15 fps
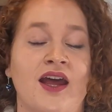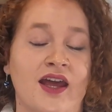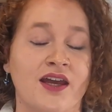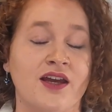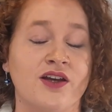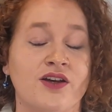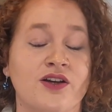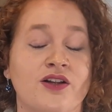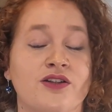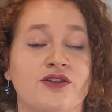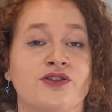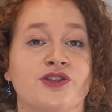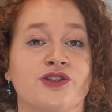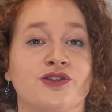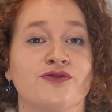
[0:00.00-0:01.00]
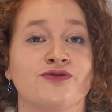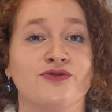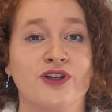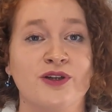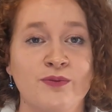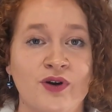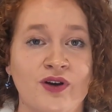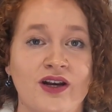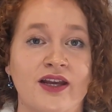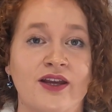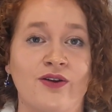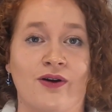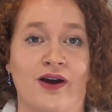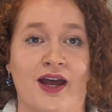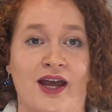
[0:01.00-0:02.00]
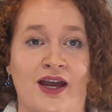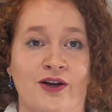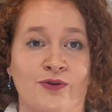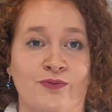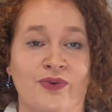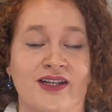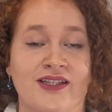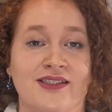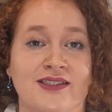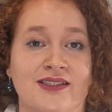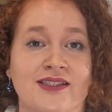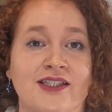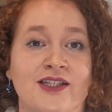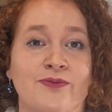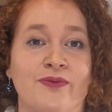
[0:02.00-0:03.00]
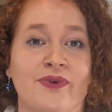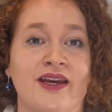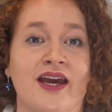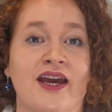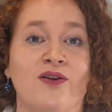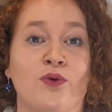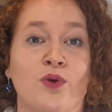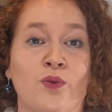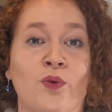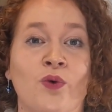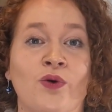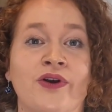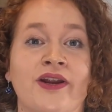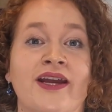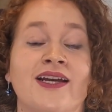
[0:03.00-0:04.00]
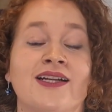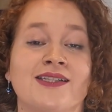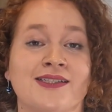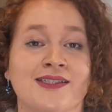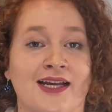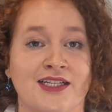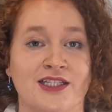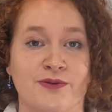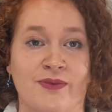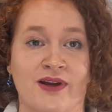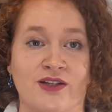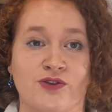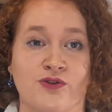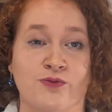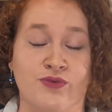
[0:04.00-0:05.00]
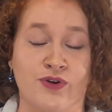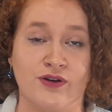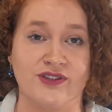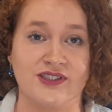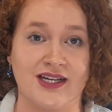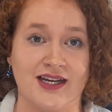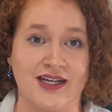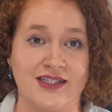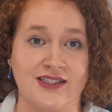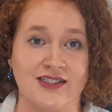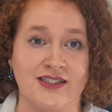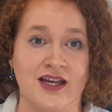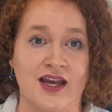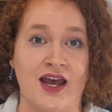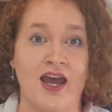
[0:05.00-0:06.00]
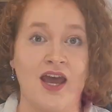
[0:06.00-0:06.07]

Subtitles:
In conclusion, remodeling your heirloom pieces can be a rewarding and sentimental process.